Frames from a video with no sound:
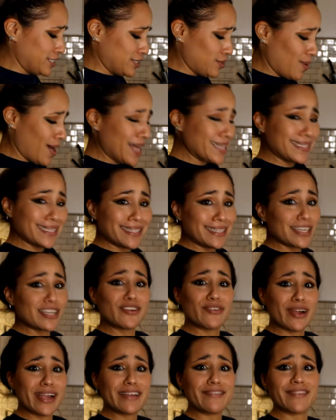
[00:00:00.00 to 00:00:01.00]
so I did the
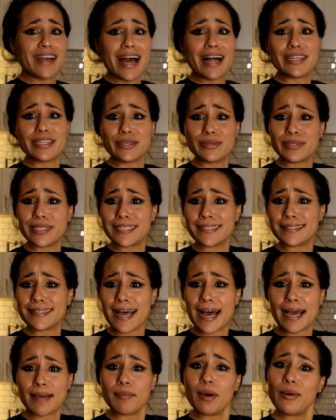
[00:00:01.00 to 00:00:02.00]
great value this
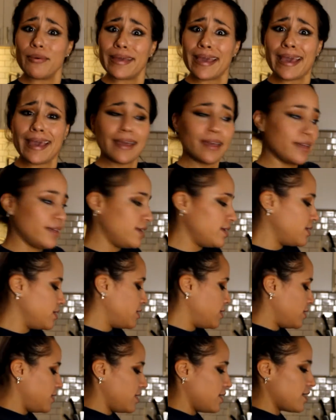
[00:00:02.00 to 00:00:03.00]
time, okay?
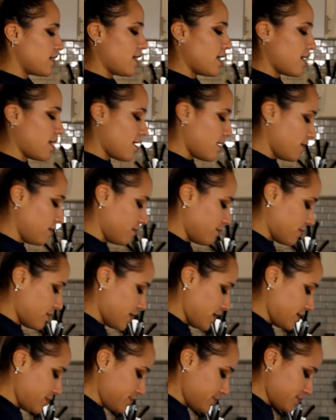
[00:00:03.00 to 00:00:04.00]
All
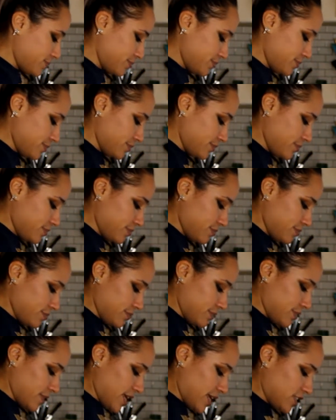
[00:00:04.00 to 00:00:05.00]
right.
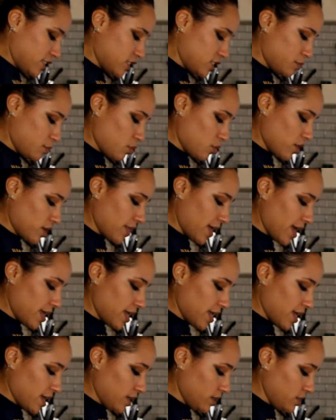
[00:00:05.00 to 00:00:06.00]
And just pour that
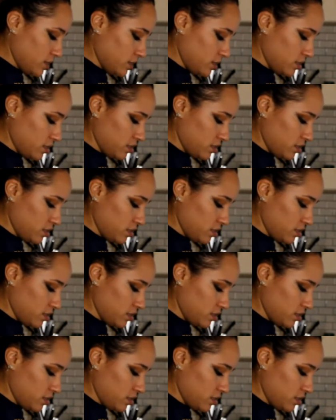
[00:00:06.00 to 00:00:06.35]
in.